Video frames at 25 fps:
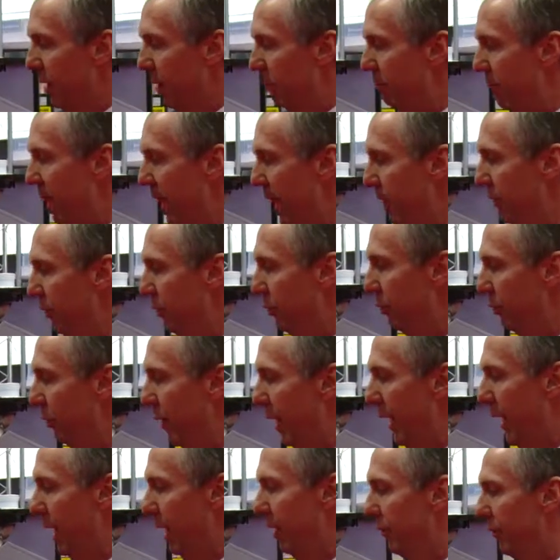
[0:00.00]
menu,
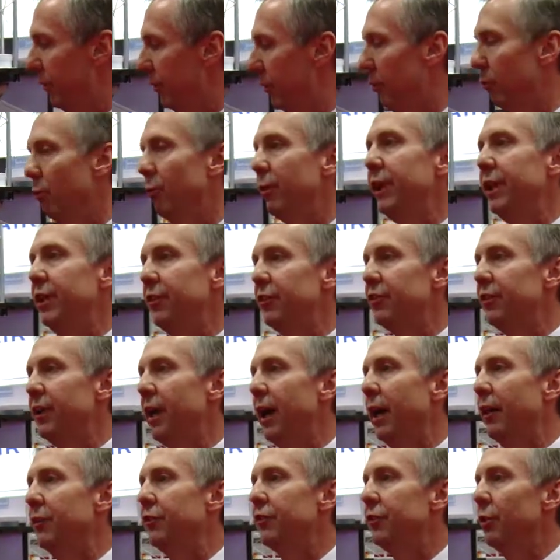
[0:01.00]
enter,
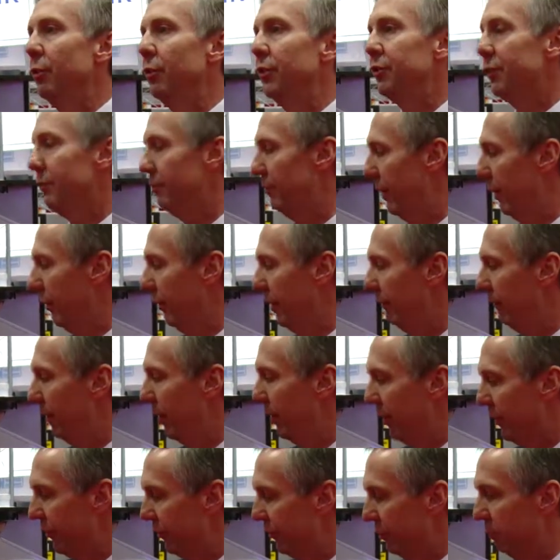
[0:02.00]
reset. So it's a very,
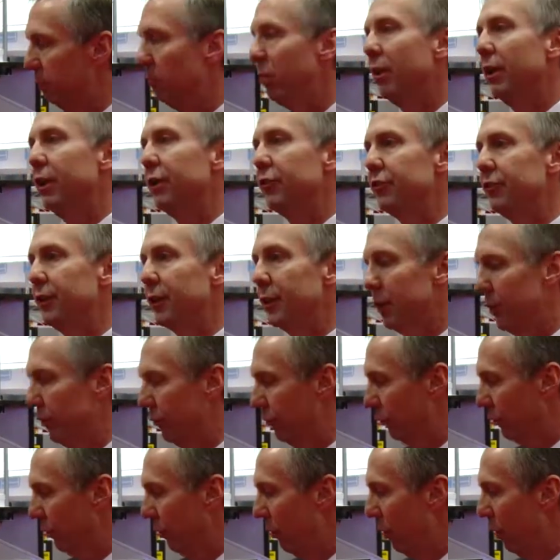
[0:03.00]
very simplistic
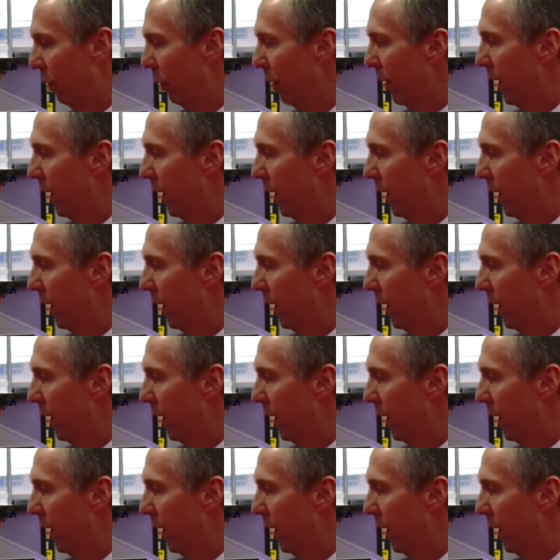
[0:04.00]
control.